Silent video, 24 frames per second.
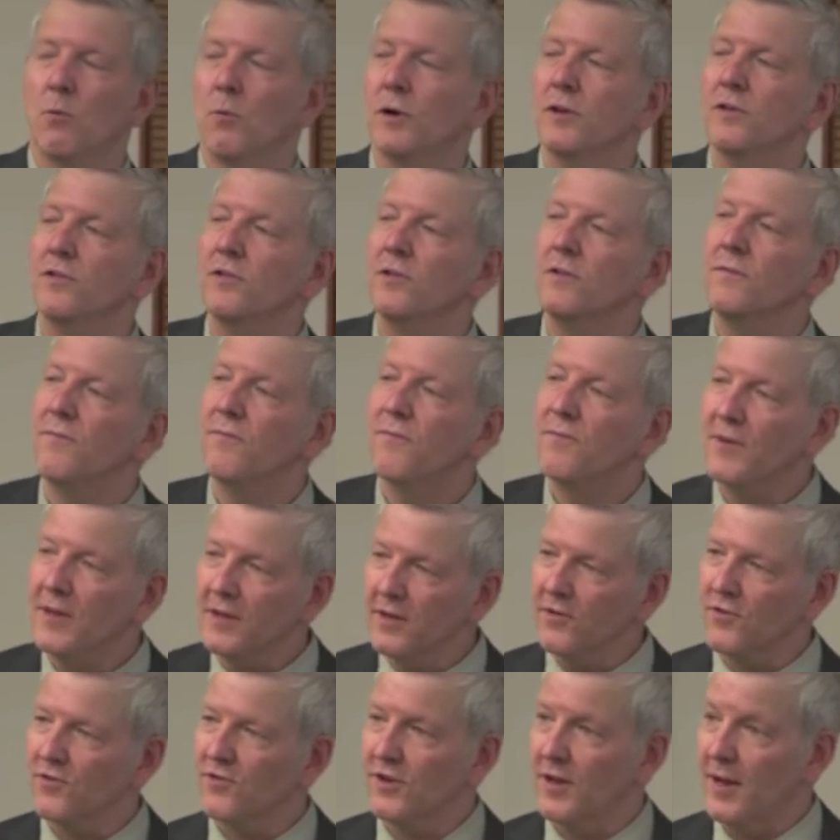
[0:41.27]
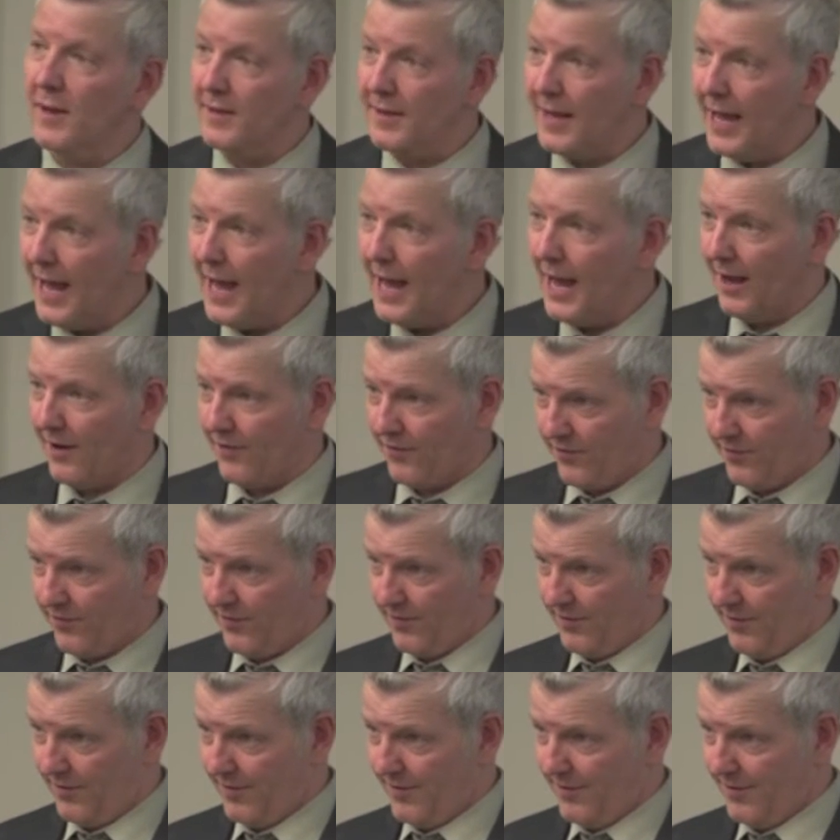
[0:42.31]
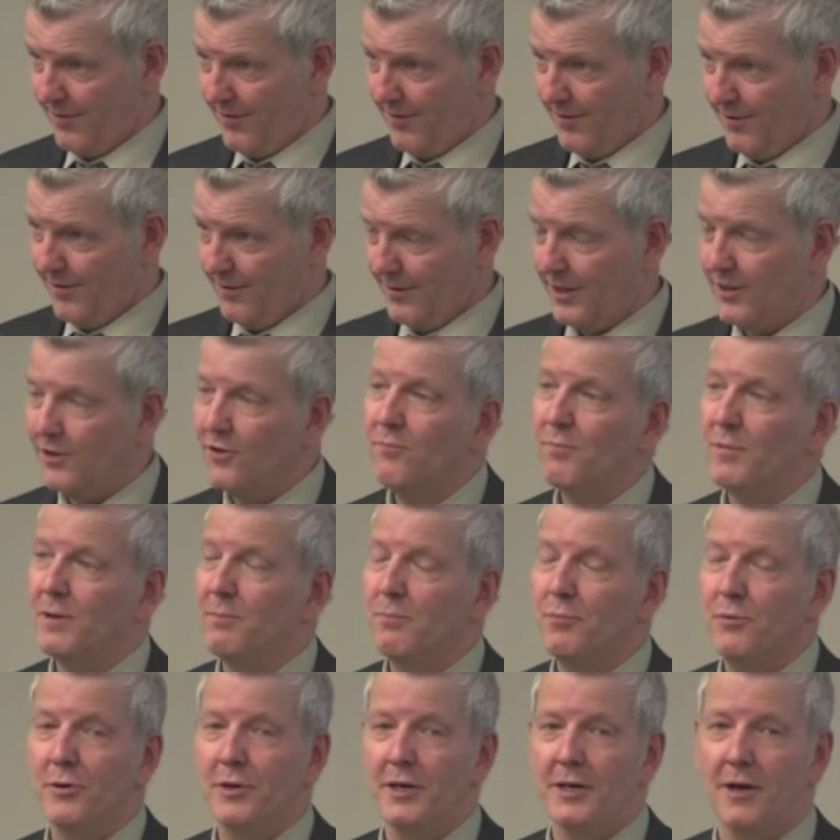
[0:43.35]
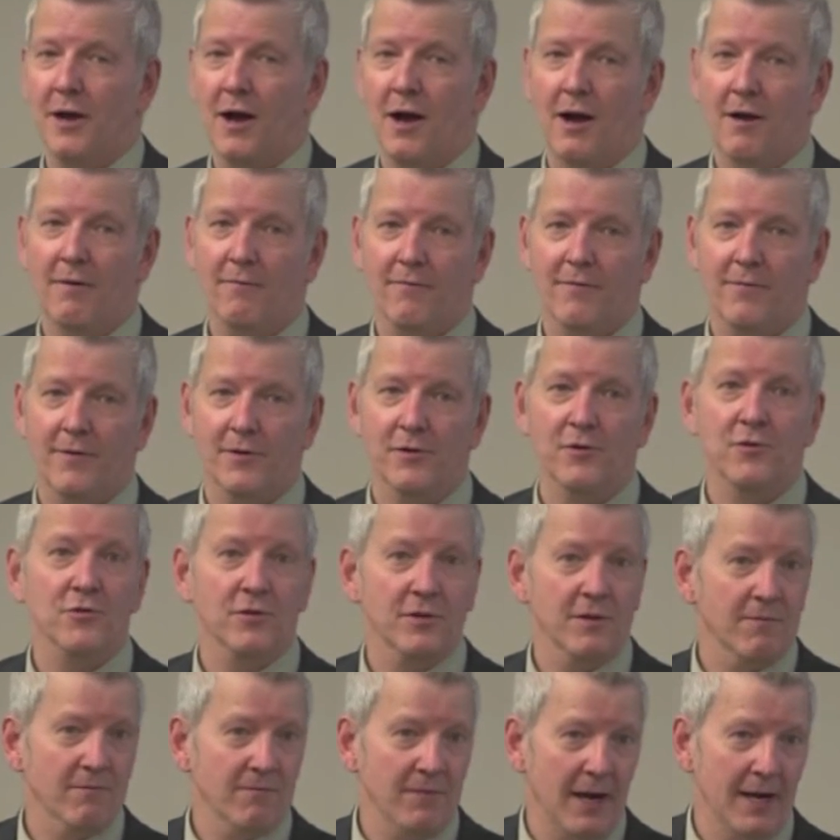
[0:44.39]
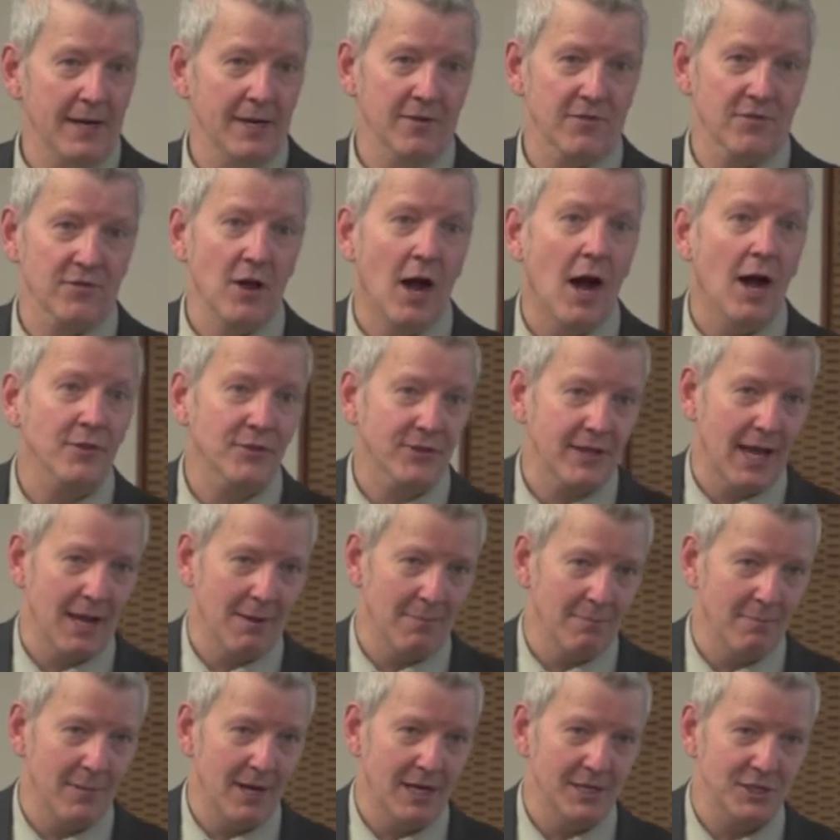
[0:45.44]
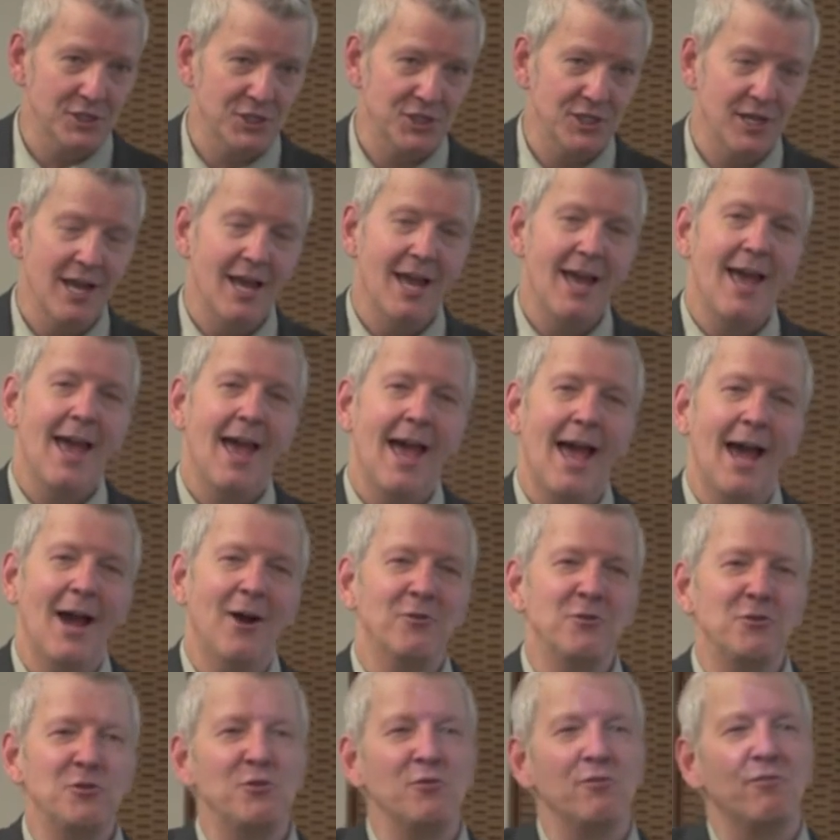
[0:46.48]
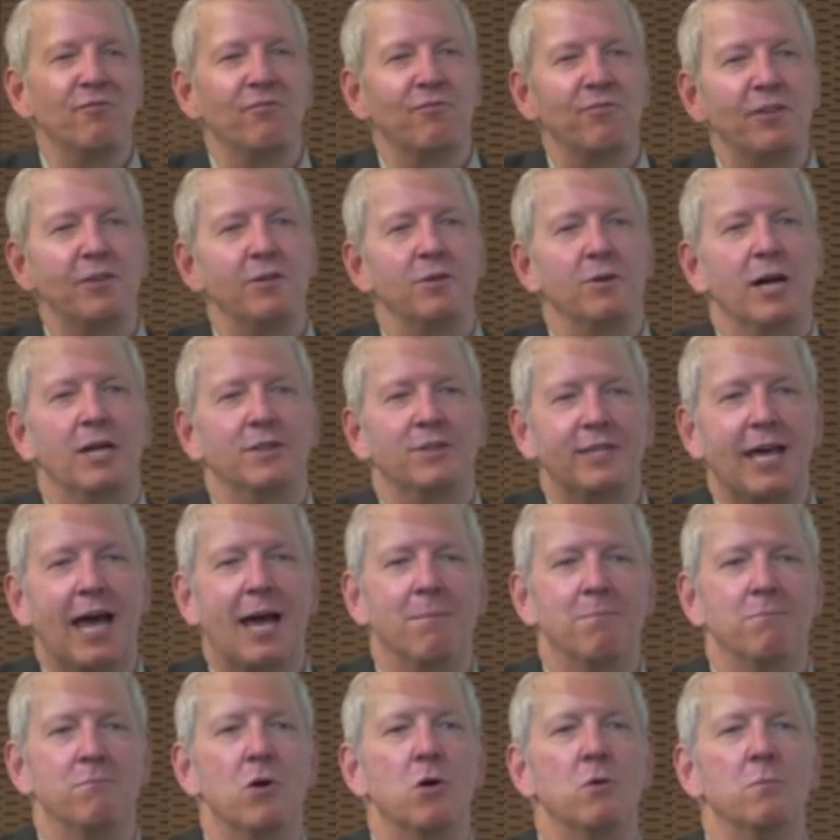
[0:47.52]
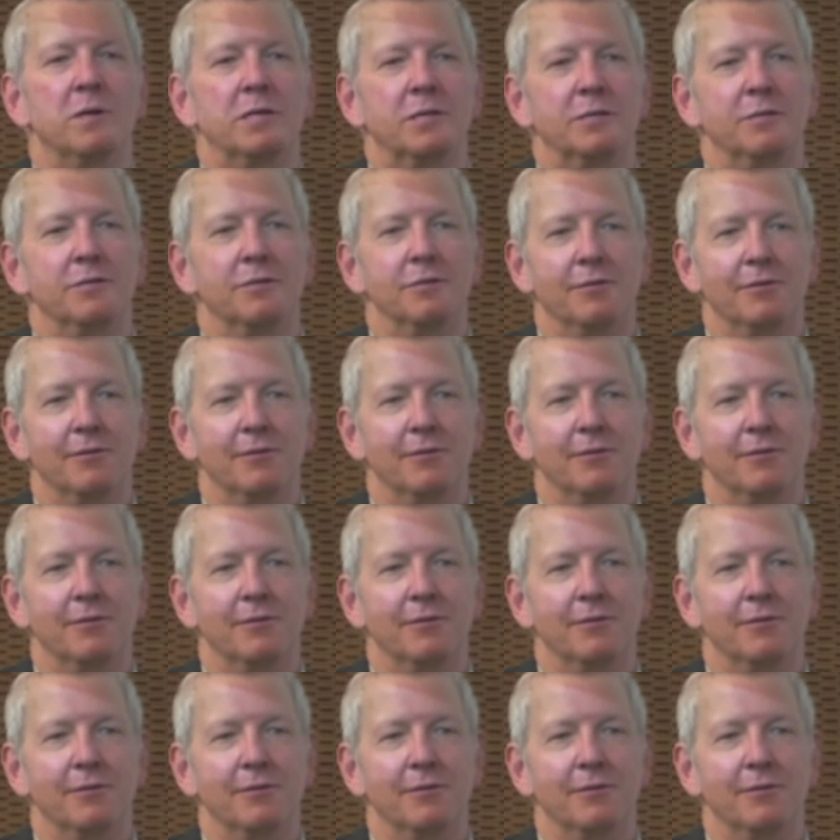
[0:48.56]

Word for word: Once you've finished a task that you've been putting off, and usually you find it's not that much, how do you feel at that moment?